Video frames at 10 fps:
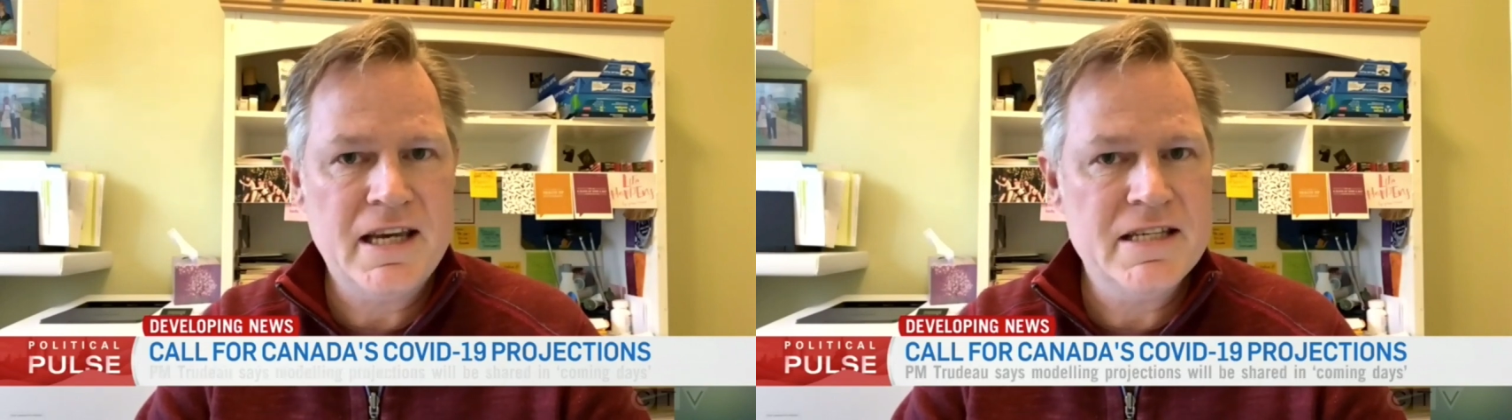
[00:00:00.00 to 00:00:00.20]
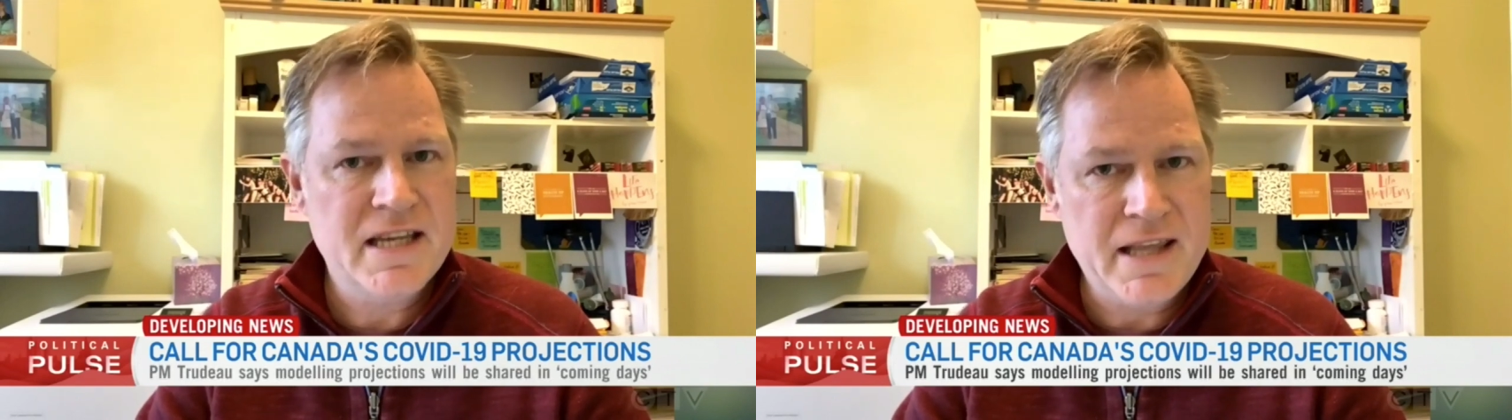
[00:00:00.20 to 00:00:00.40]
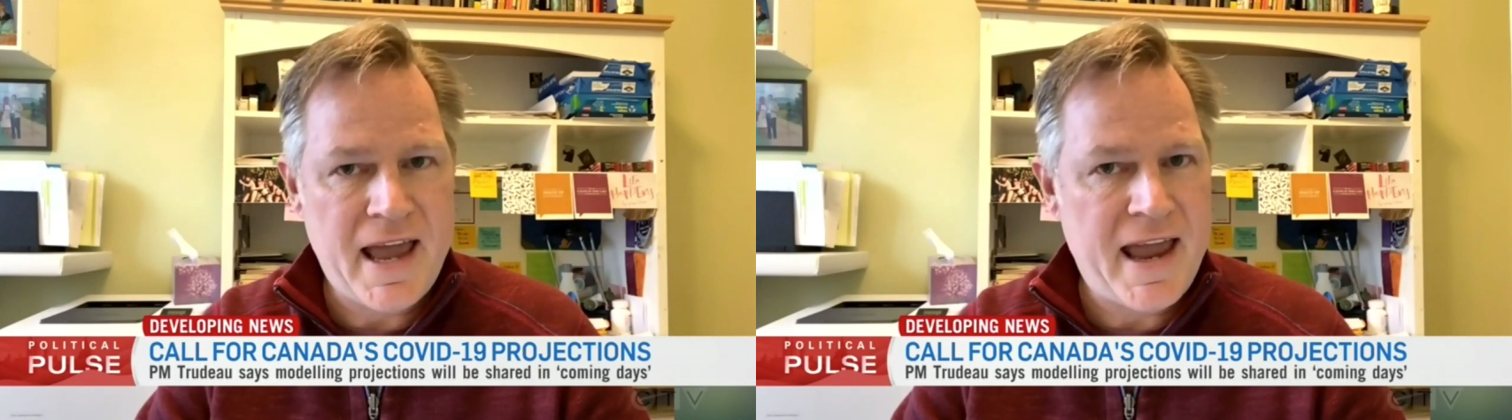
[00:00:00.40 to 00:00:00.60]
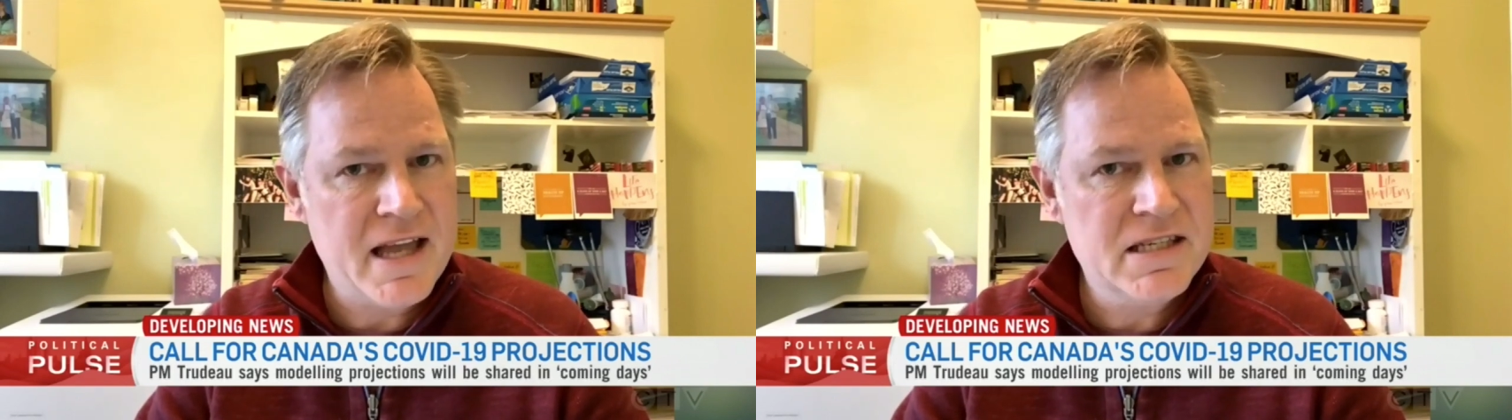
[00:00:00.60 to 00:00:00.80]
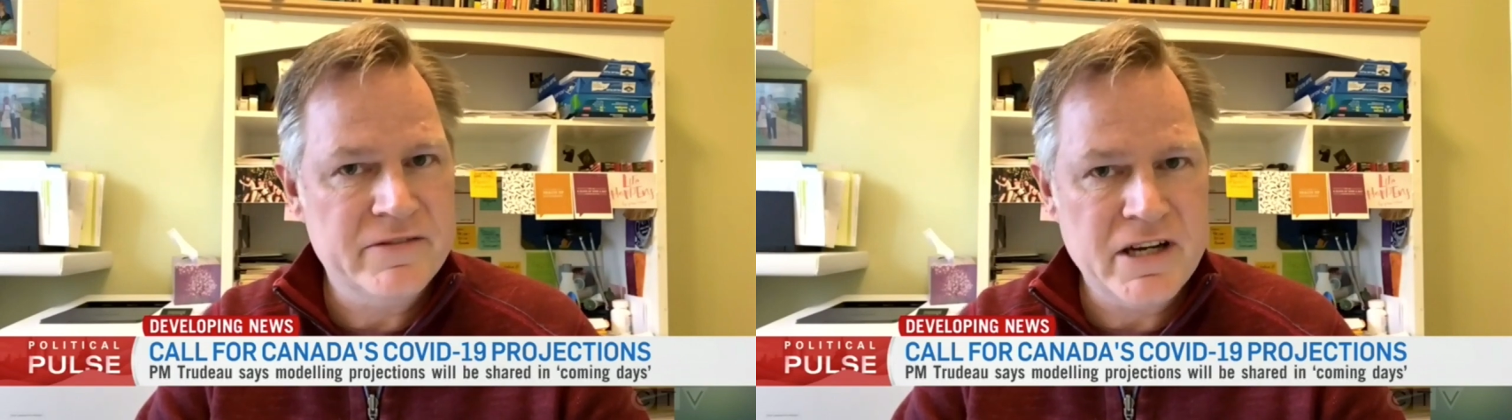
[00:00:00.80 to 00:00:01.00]
is in the
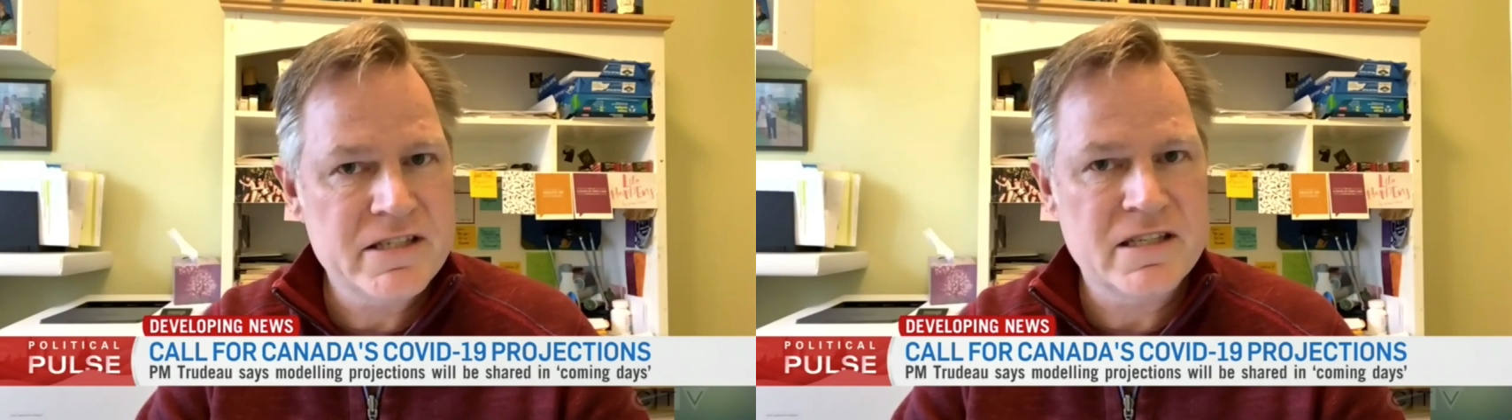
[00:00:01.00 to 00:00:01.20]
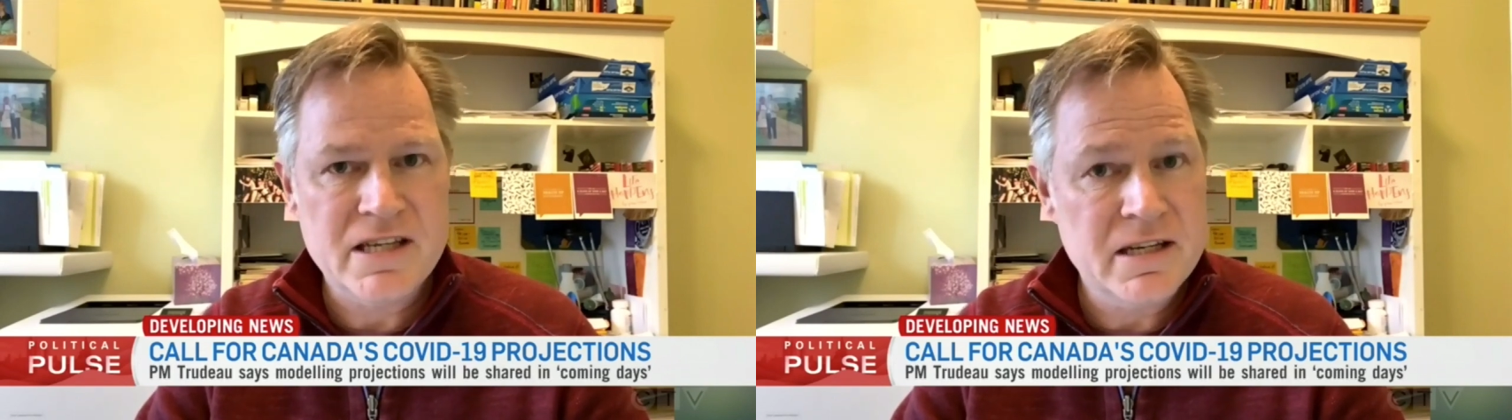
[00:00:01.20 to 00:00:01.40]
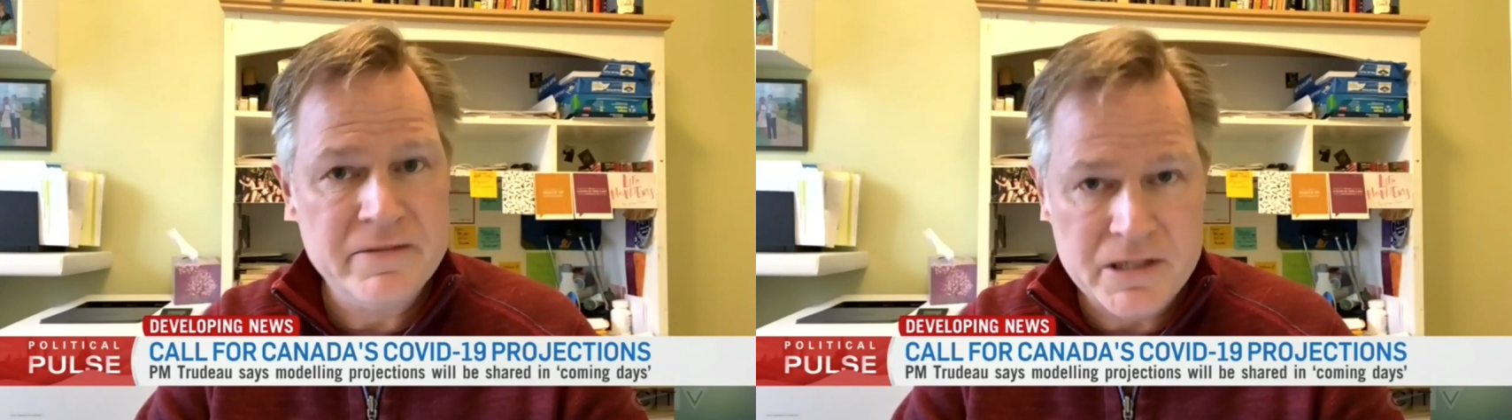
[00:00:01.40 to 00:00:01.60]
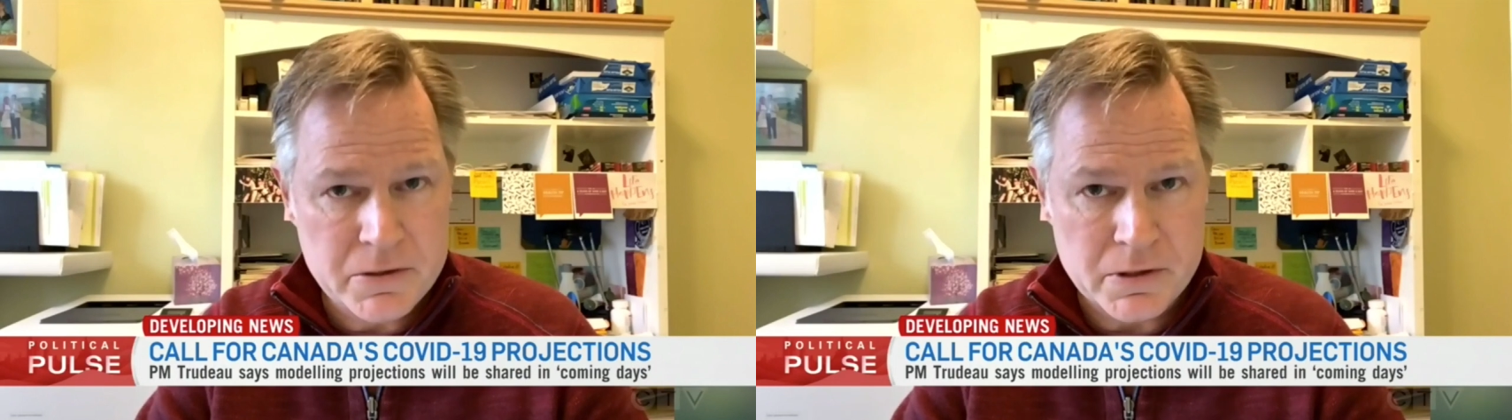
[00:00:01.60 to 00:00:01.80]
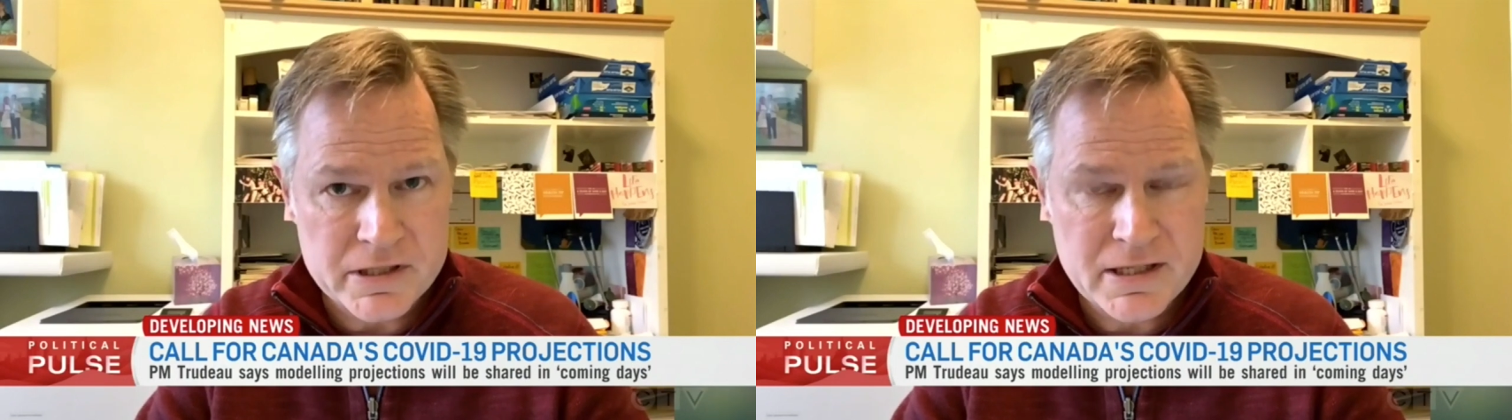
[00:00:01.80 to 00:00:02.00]
hands of us as
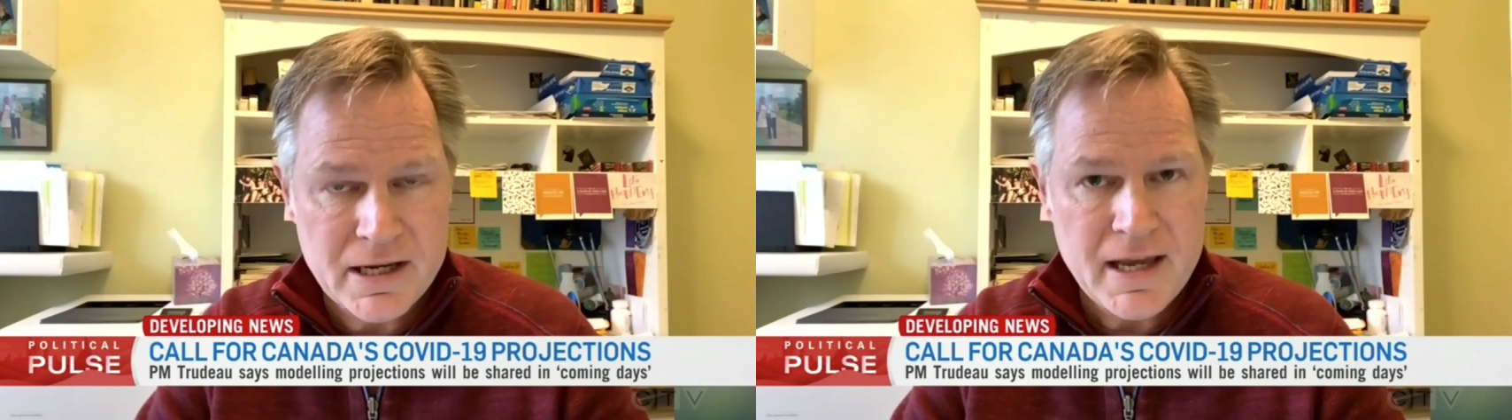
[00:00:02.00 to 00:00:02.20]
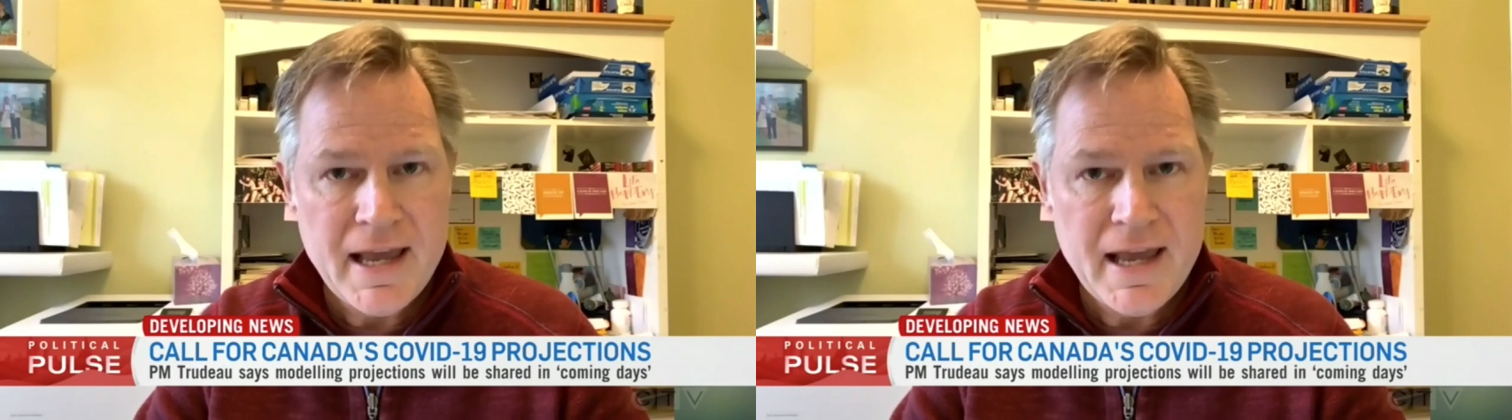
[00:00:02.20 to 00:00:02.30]
individuals,